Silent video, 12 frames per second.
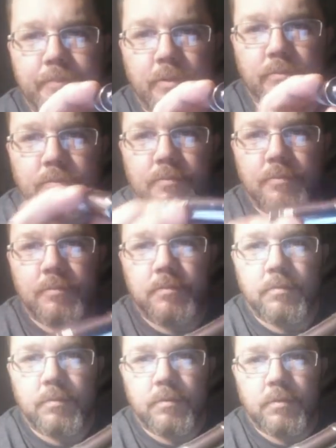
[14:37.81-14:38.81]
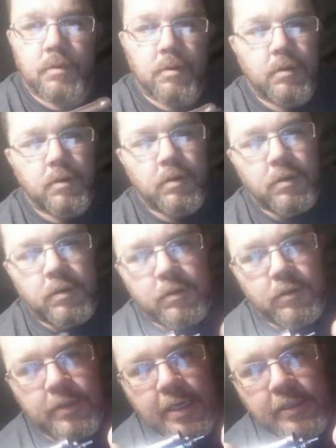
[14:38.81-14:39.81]
Boom.
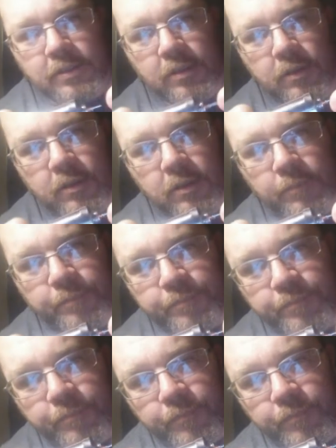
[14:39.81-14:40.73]
It's got your little